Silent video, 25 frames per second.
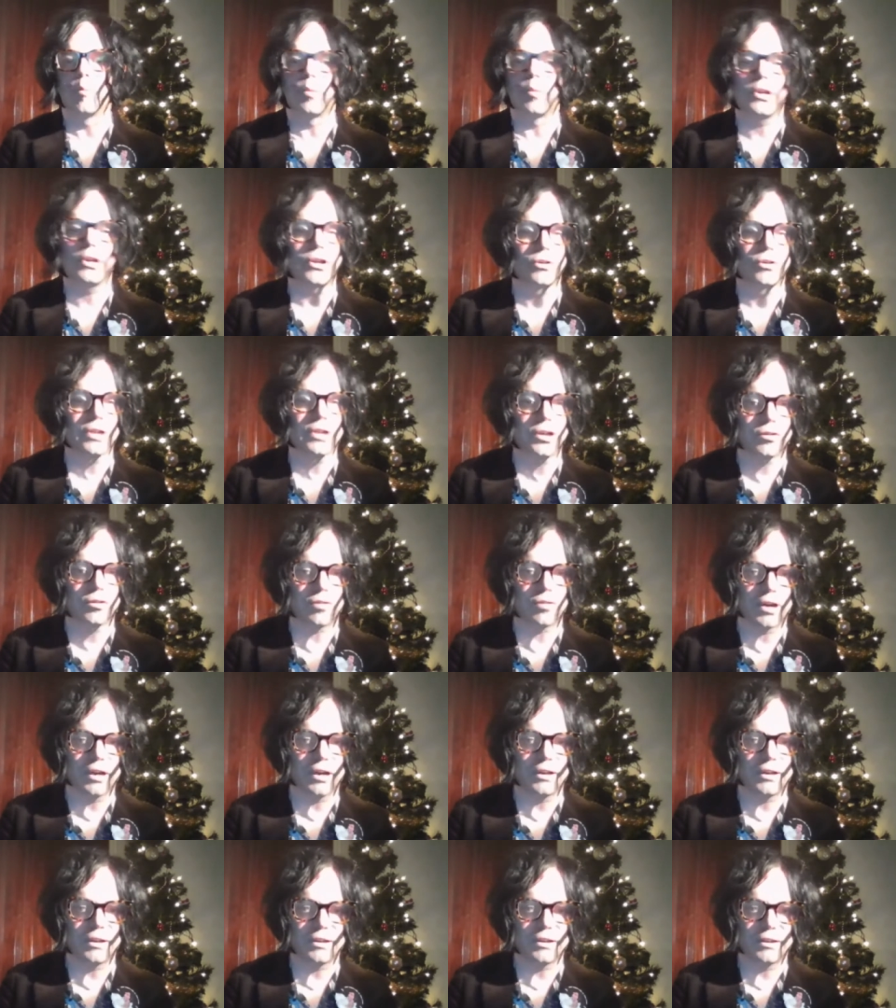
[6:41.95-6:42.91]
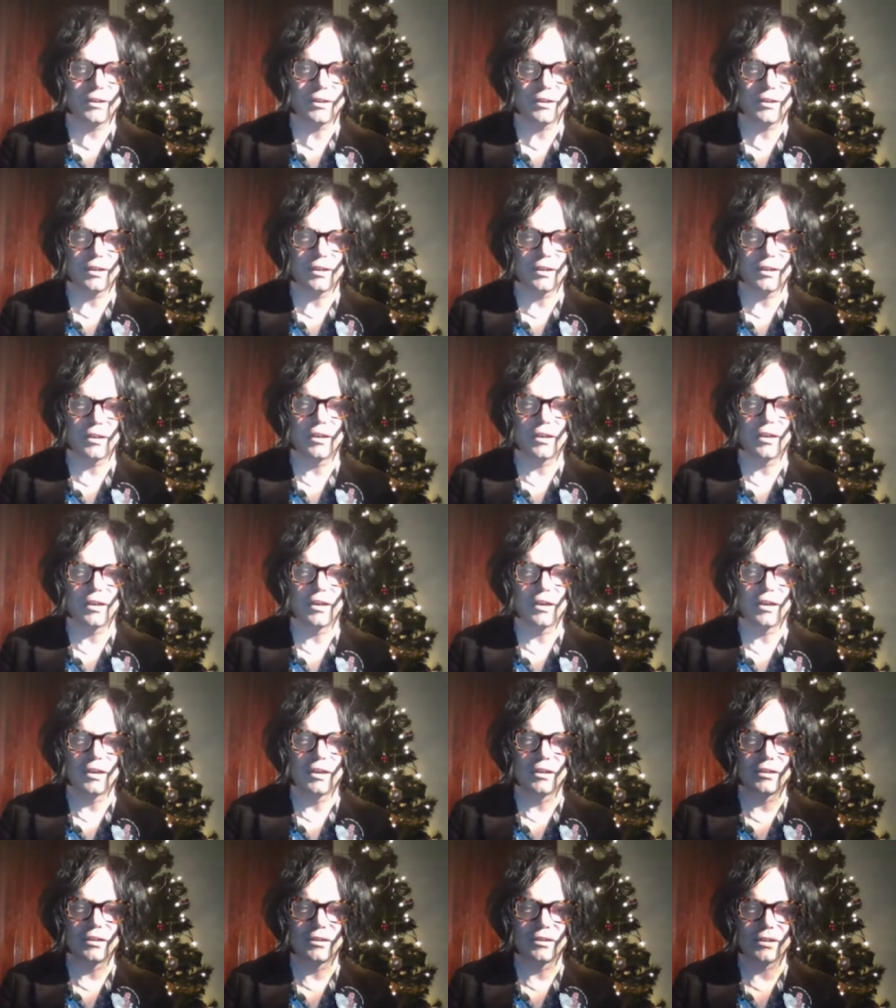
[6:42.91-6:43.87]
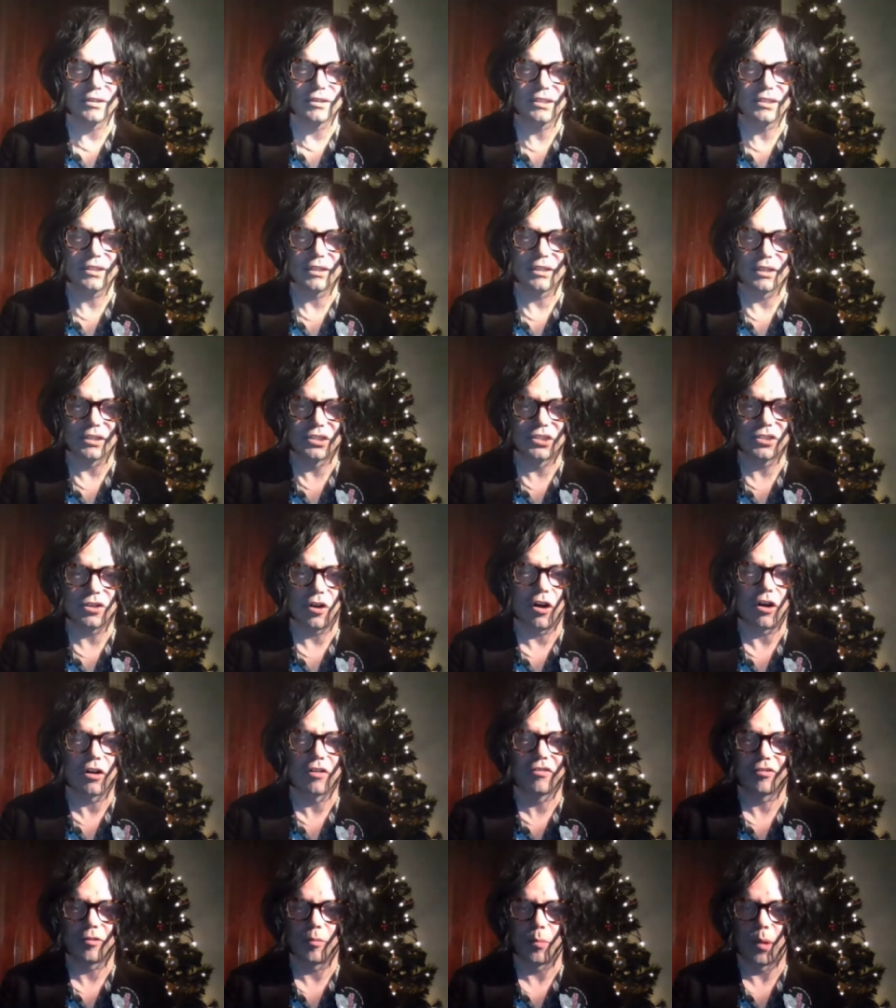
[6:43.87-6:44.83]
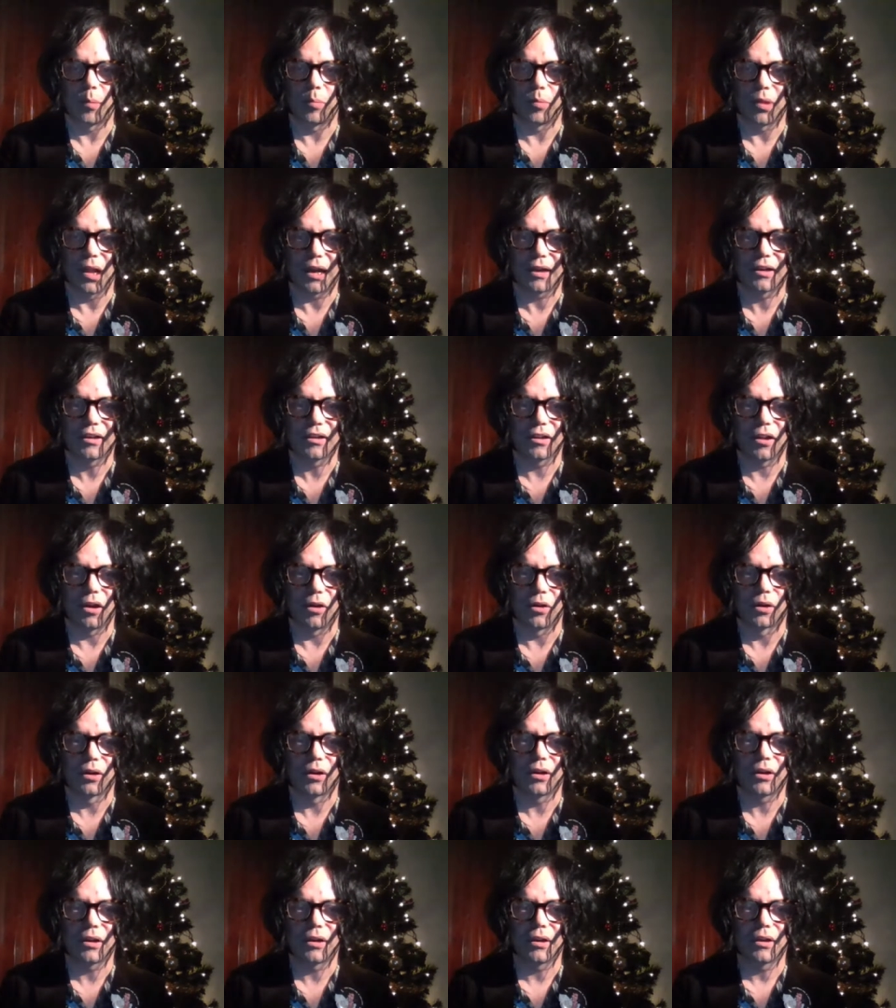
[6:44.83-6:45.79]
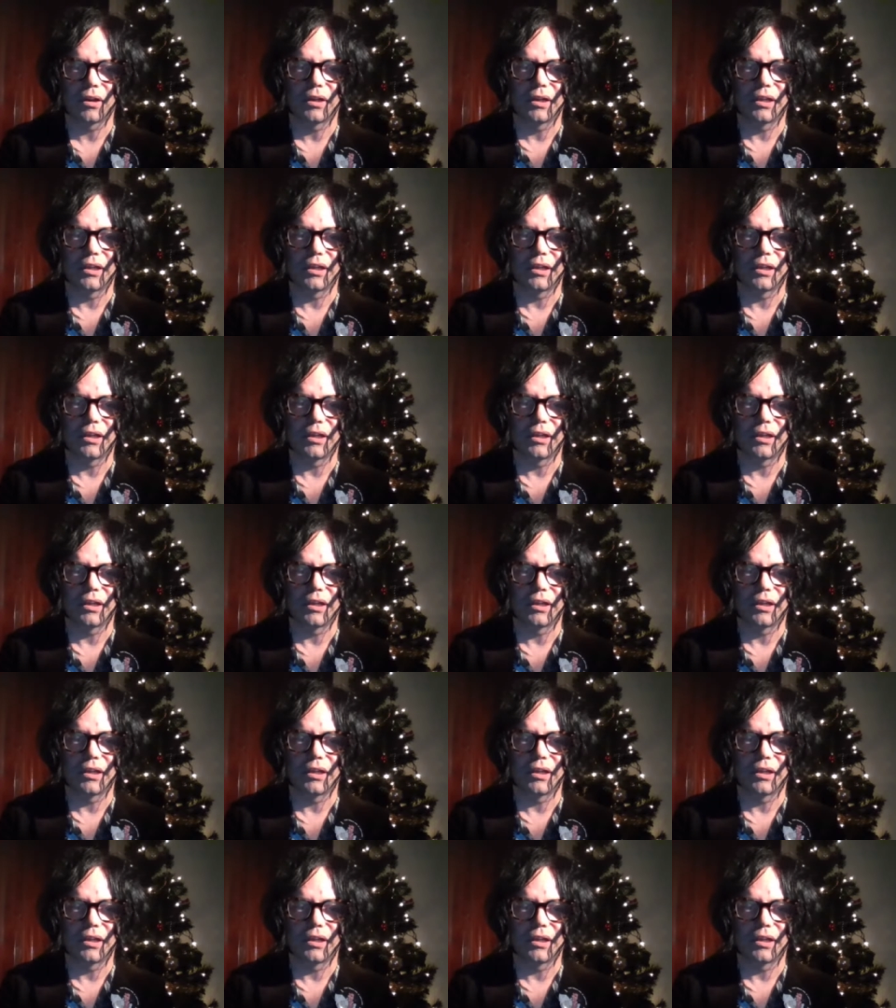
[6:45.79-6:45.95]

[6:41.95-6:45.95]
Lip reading: But he only grinned, dusting the chalk from my black cloak.